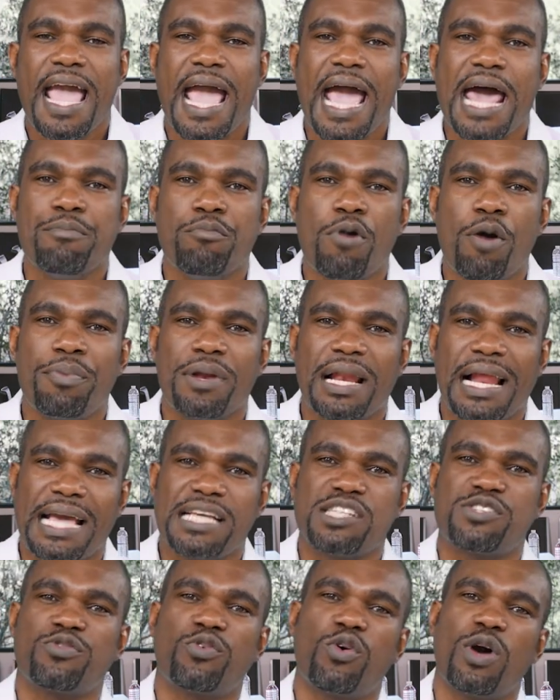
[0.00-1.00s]
and
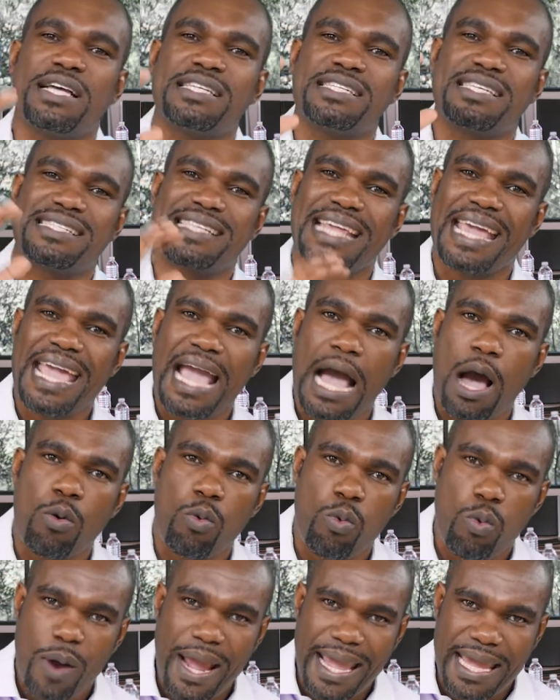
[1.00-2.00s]
mobilize for a stay
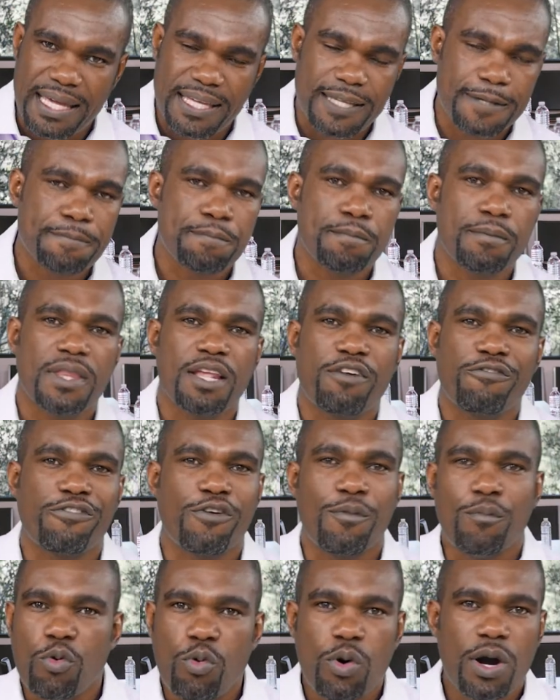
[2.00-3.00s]
away
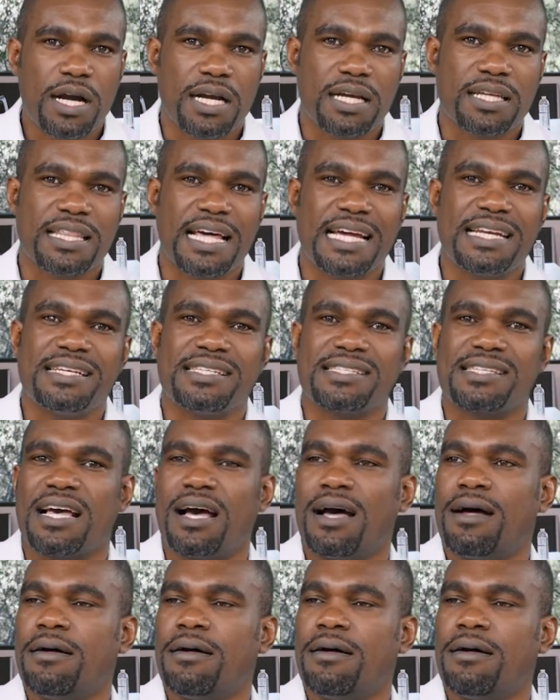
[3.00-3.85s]
from work, that is